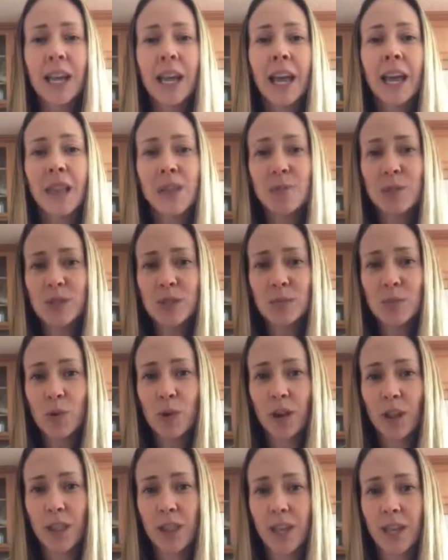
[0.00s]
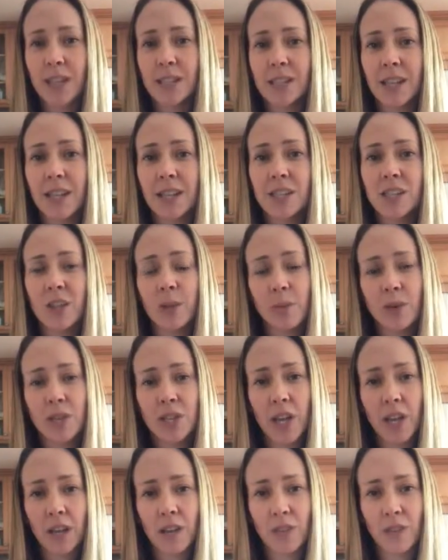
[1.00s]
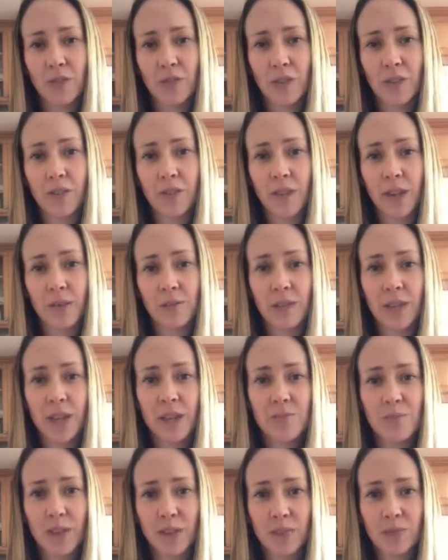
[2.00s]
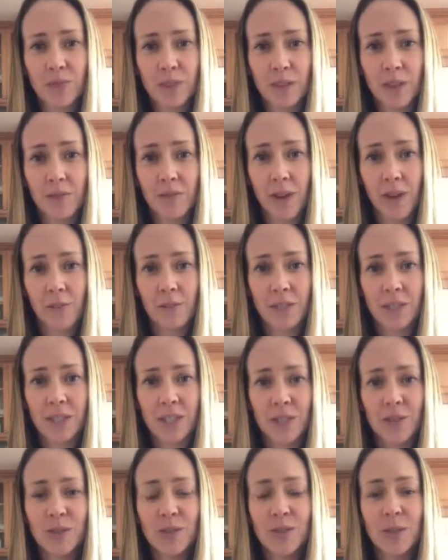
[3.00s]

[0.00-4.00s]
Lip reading: And the most important thing is that it's so much healthier for your family and better for the environment too.